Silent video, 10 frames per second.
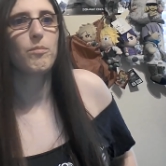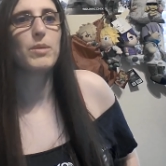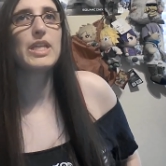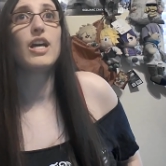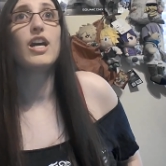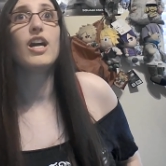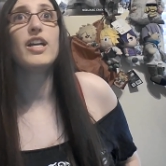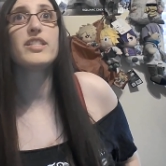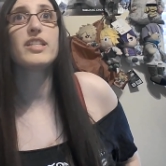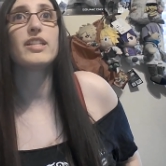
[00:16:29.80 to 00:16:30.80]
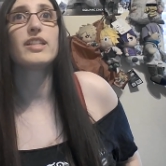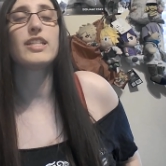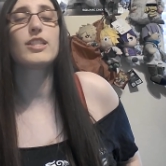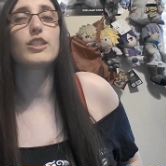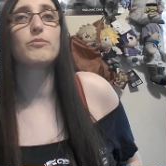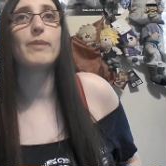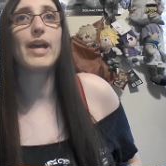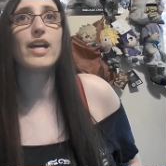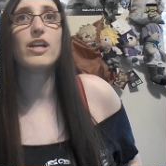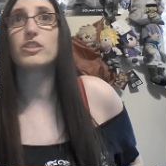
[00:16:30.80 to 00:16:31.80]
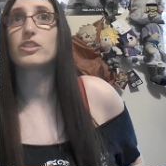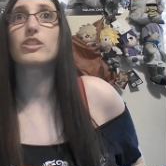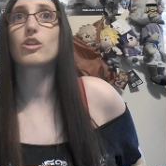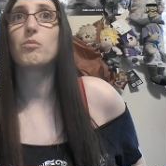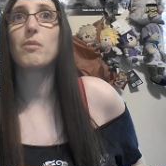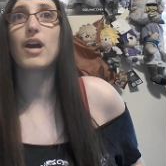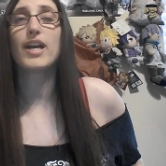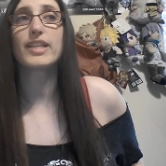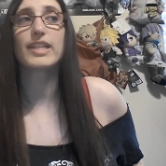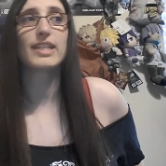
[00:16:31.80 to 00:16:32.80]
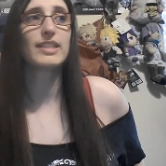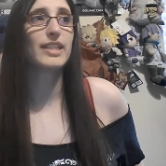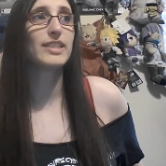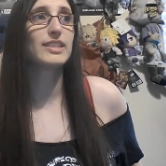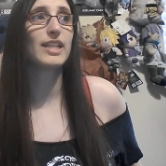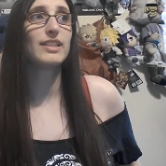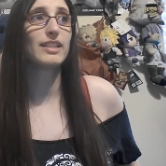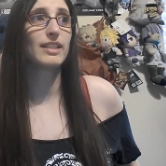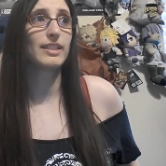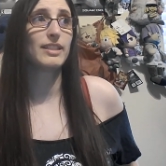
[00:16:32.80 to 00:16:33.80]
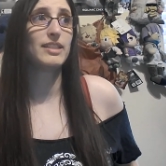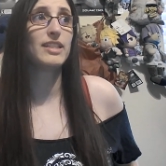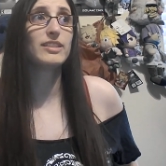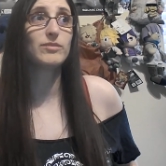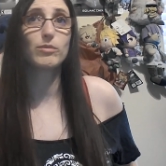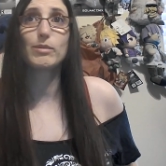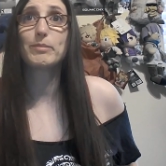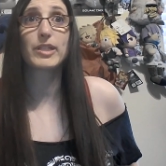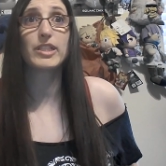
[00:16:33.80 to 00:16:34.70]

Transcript: Because they smelled Kawaki, they sent, and he's remember